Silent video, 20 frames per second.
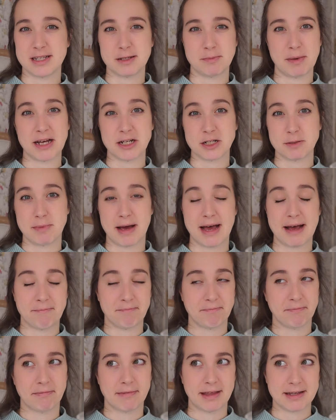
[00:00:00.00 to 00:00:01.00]
splash mat.
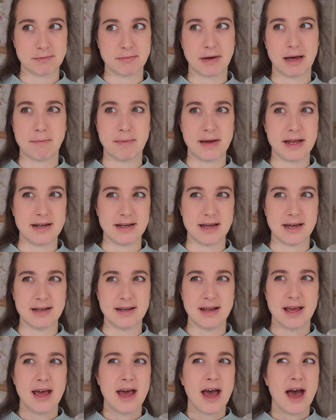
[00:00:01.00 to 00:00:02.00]
That's my opinion.